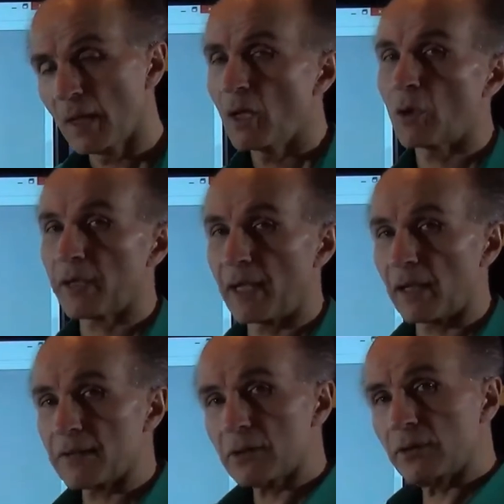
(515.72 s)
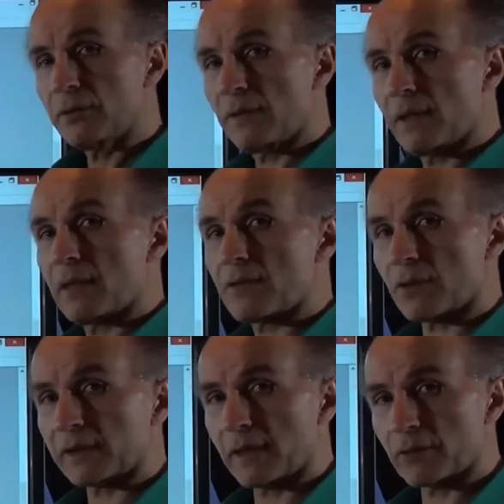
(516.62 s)
Okay, now let's go to the
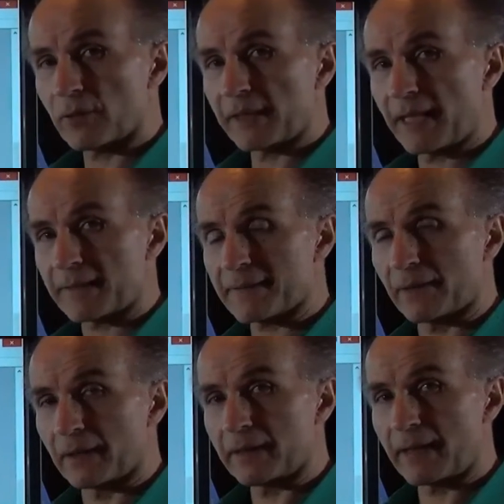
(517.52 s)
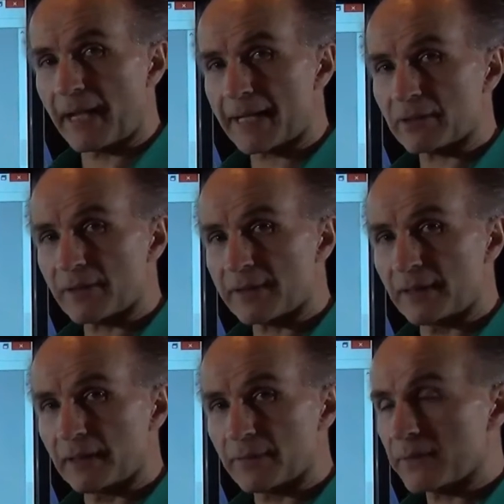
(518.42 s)
circuit on the right-hand side and ask
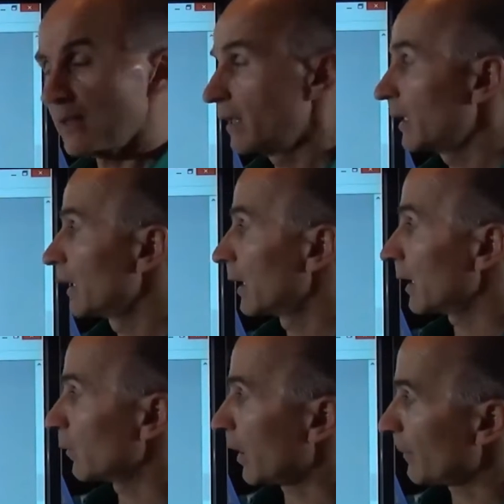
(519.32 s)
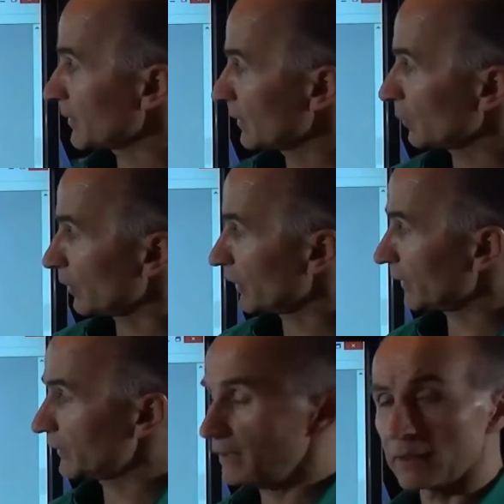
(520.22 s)
ourselves, how much is the total
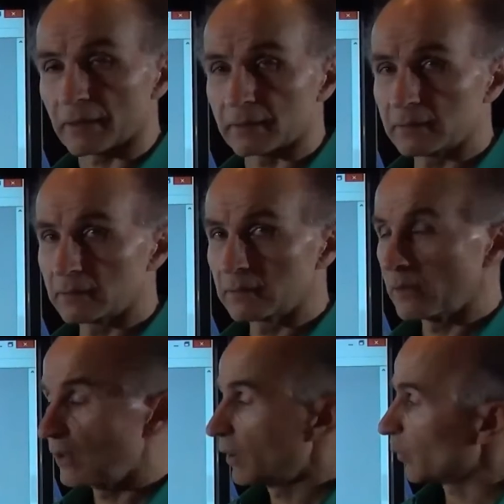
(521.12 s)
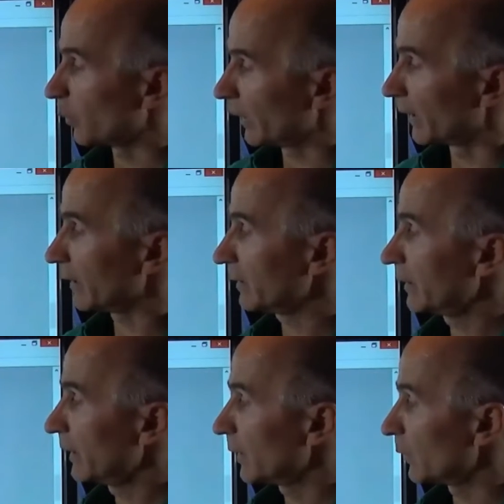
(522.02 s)
current here?
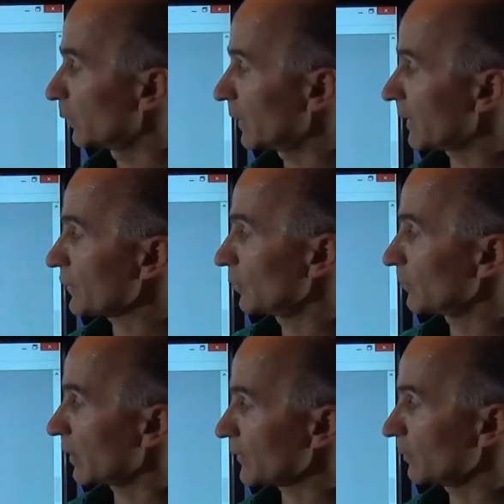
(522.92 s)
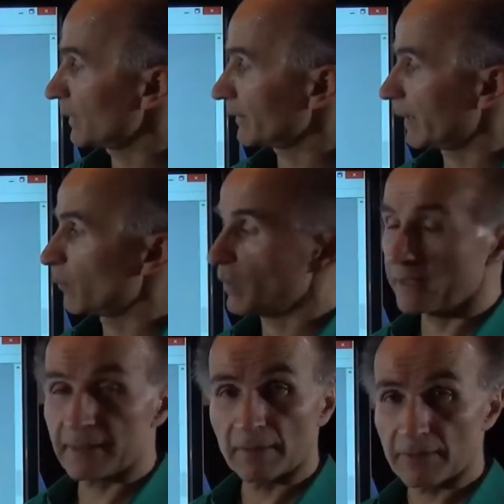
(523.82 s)
Well, we are assuming that M1
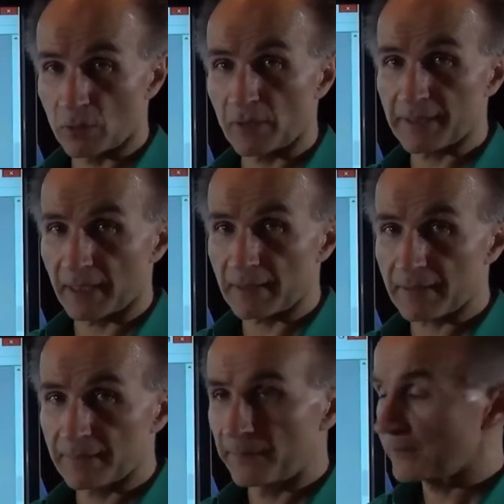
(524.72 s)
itself is noiseless,